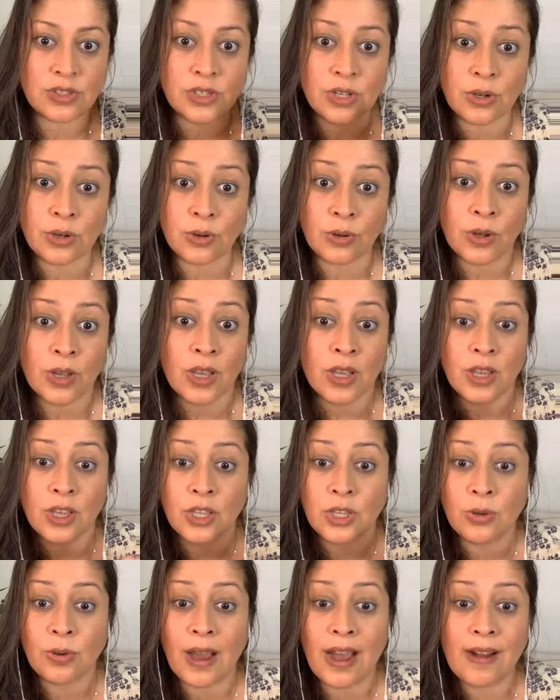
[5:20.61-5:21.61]
So
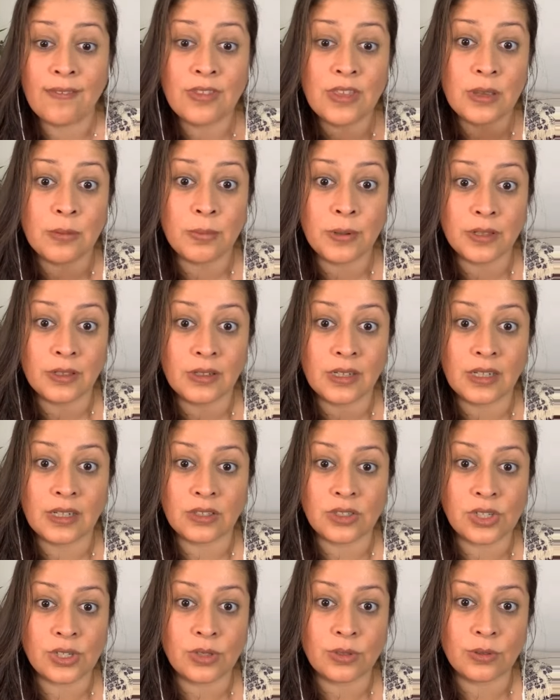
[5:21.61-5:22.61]
you have the
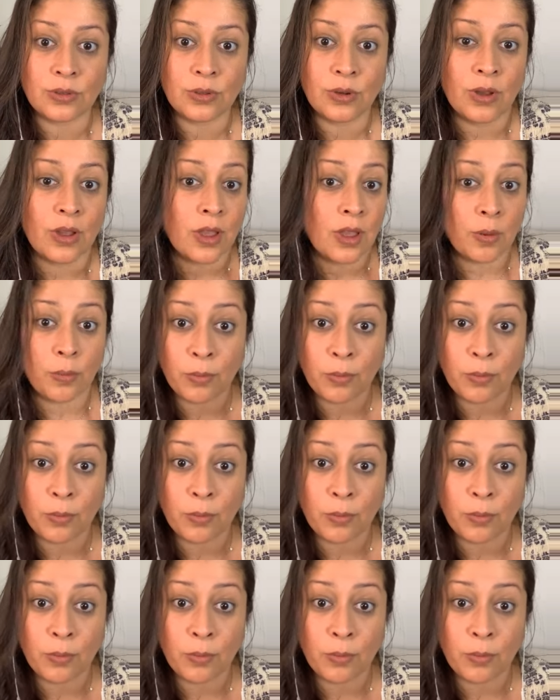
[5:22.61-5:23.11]
ability to